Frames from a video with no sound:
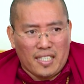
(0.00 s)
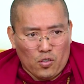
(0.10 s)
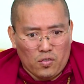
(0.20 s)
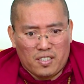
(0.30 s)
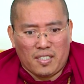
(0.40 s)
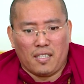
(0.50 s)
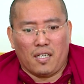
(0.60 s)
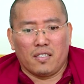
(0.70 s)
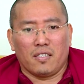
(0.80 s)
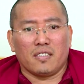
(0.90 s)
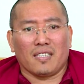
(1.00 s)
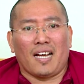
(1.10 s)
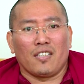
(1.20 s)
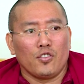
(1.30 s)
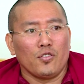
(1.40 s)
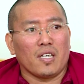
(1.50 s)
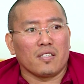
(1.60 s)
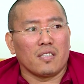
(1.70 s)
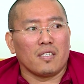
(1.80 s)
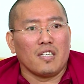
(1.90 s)
They call this uh, this Kali
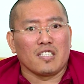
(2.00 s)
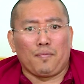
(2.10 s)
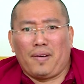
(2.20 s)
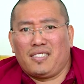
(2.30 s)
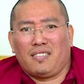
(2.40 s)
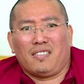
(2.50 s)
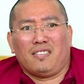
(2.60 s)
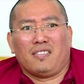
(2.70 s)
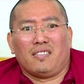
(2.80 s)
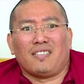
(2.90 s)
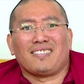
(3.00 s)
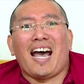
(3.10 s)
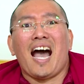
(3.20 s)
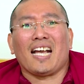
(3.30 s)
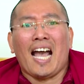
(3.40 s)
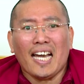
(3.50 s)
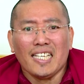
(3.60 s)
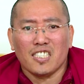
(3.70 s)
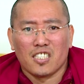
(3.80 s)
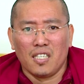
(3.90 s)
Yuga the the basically the, the dark
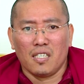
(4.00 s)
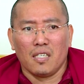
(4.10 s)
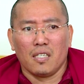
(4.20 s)
age.